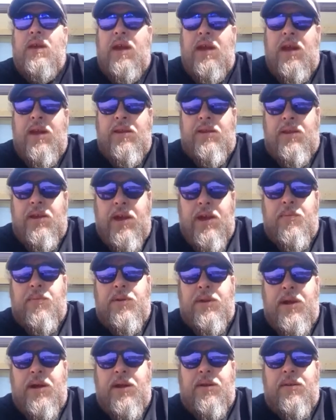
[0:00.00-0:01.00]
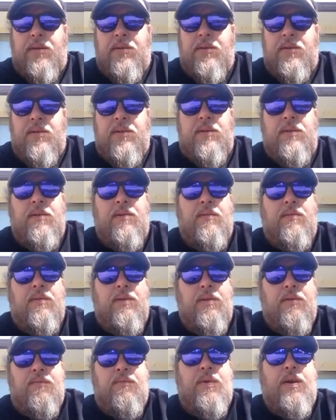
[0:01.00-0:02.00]
and you're helping out
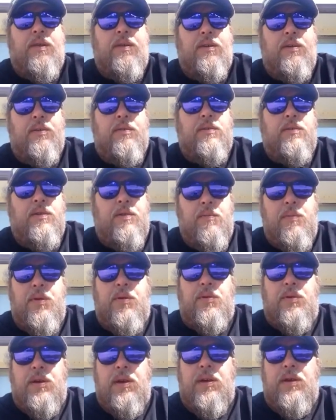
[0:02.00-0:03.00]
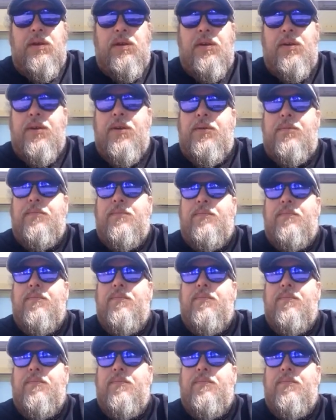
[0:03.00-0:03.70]
your fellow community, you know.